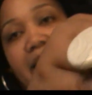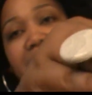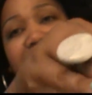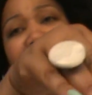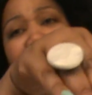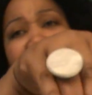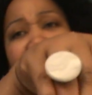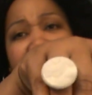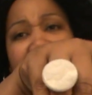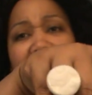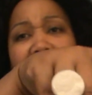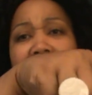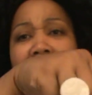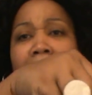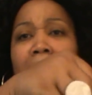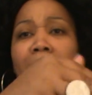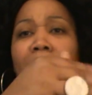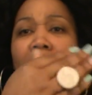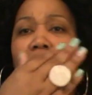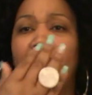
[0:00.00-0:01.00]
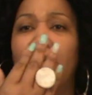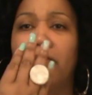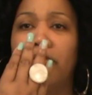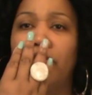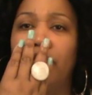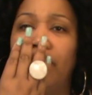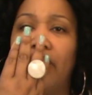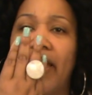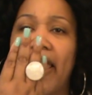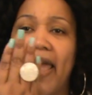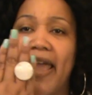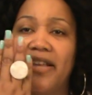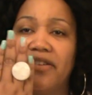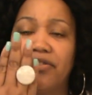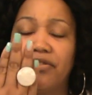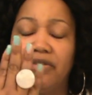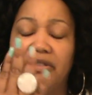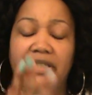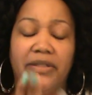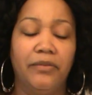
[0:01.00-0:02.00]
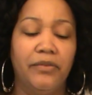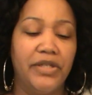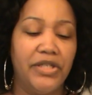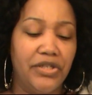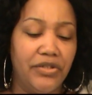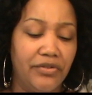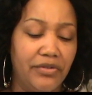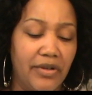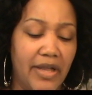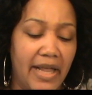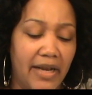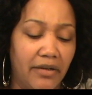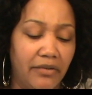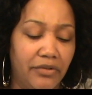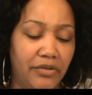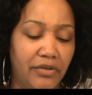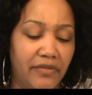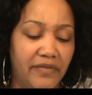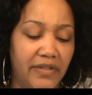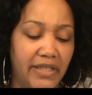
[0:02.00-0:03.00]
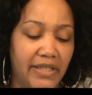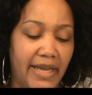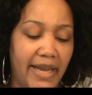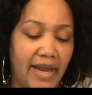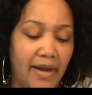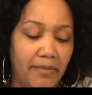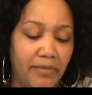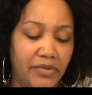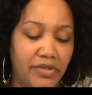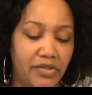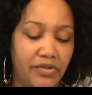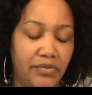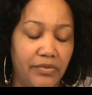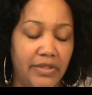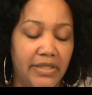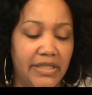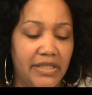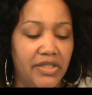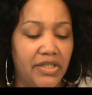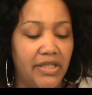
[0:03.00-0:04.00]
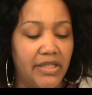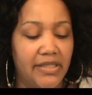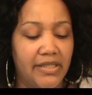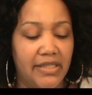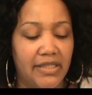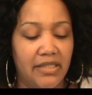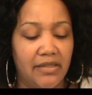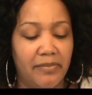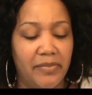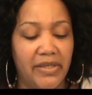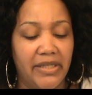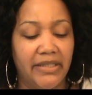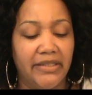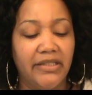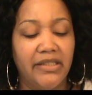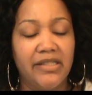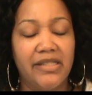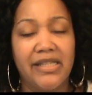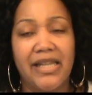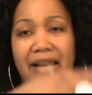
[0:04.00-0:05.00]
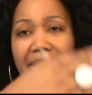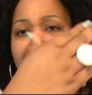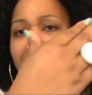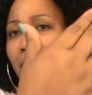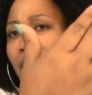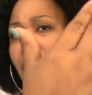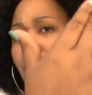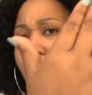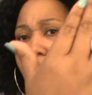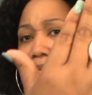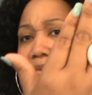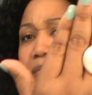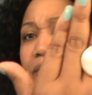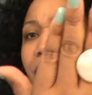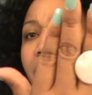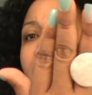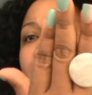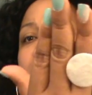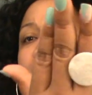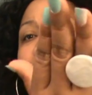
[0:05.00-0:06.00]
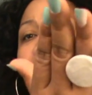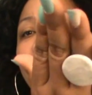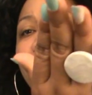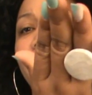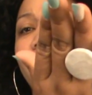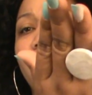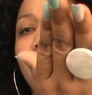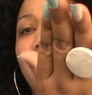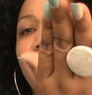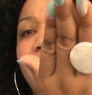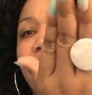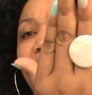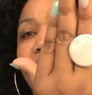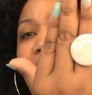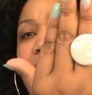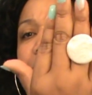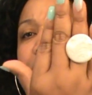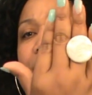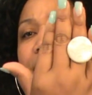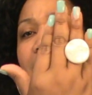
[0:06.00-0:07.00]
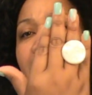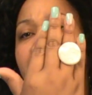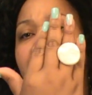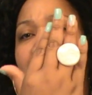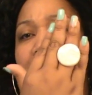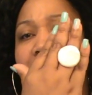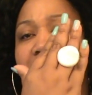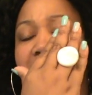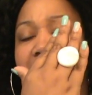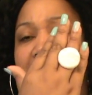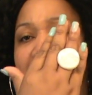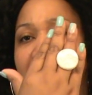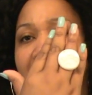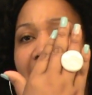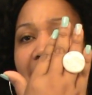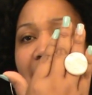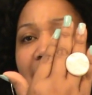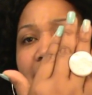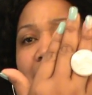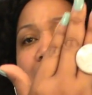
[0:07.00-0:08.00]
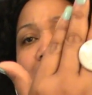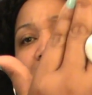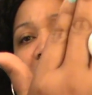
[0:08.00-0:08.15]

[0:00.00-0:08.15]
It looks like marble, actually, when you, I don't know if the camera's doing it justice, but it looks like marble when you're looking at it.